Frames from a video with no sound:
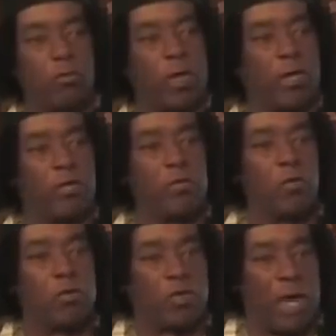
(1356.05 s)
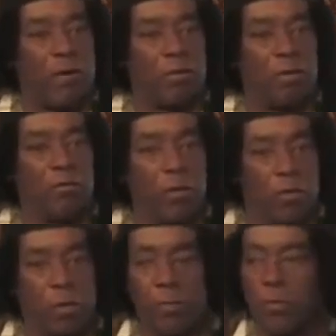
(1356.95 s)
ran the Moors out of
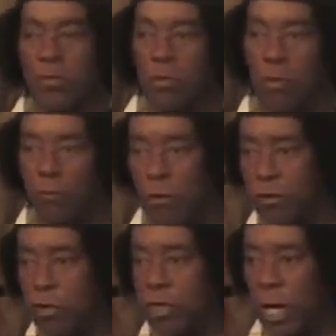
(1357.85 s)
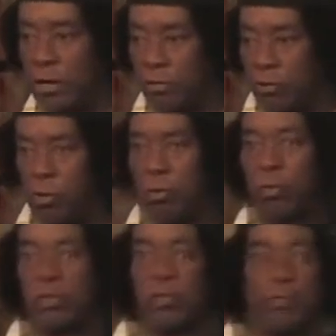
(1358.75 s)
Europe on 1492
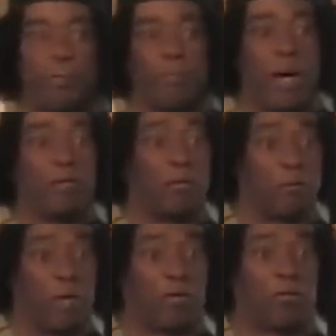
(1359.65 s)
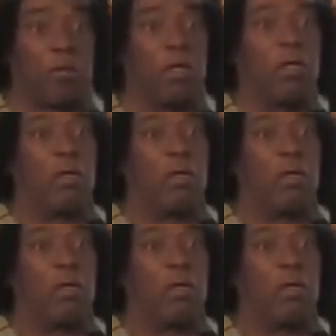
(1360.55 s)
with the Pontifex